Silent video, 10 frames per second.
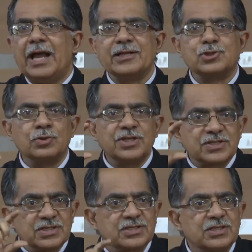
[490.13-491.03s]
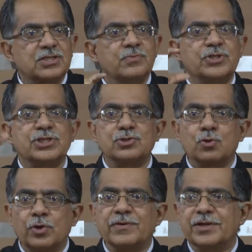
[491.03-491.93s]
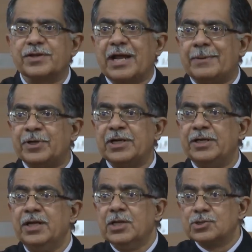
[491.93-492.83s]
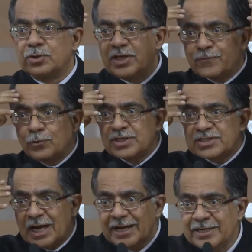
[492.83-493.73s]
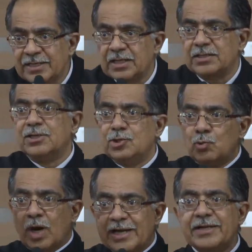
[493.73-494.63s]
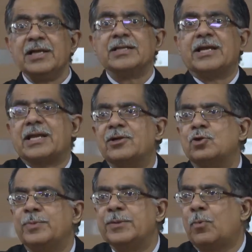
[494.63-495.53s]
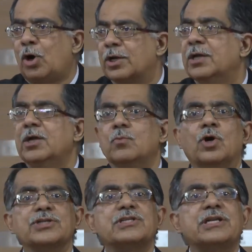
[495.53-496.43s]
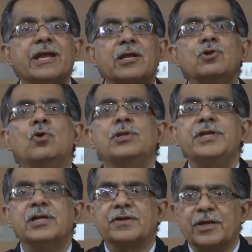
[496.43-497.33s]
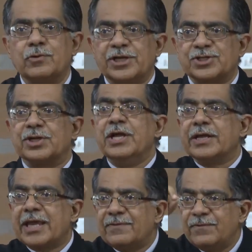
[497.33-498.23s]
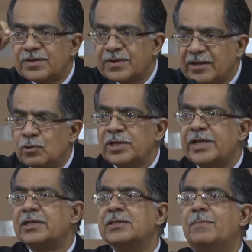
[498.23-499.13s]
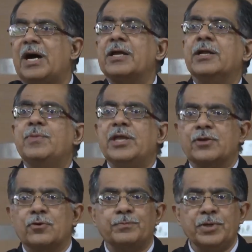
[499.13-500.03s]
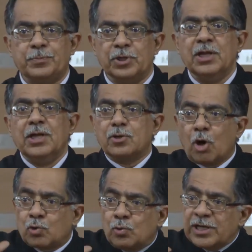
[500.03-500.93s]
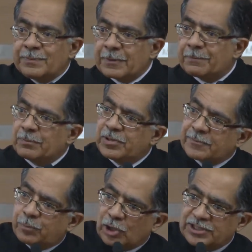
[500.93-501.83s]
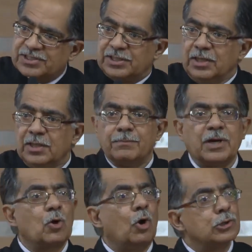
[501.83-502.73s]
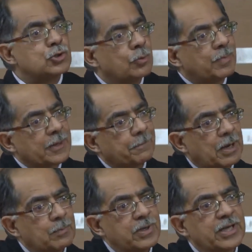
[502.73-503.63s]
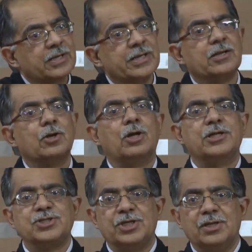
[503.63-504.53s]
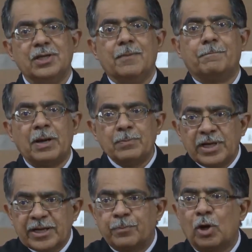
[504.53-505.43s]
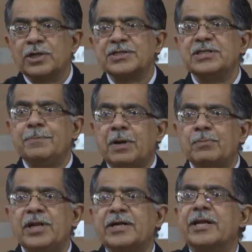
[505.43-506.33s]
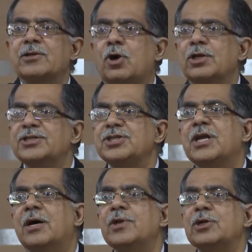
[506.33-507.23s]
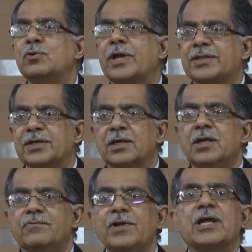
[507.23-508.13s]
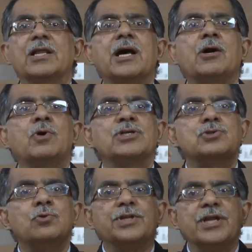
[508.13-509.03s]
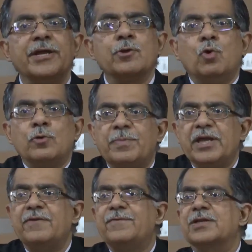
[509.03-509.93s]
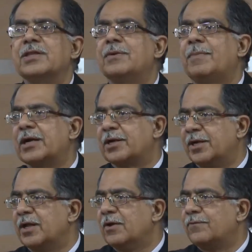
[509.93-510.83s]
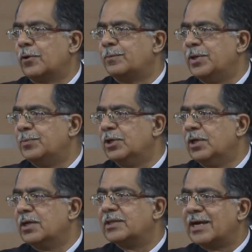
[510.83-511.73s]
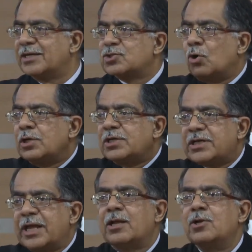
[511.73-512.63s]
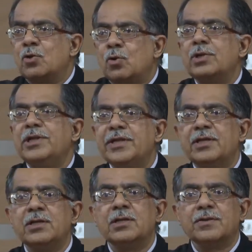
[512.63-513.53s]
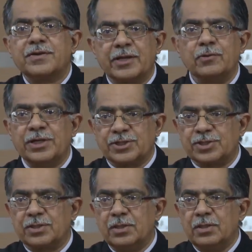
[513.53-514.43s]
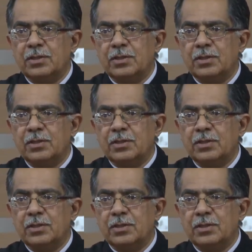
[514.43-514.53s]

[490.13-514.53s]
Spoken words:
And so this is a system which is growing very rapidly. So therefore this idea, the new idea that had to be born was techno-legal regulation. Can we regulate the market behavior of people, not only by public policy, but also by public technology? Public policy, public technology coming together will allow us to create good behavior in the market for people. That is called techno-legal regulation,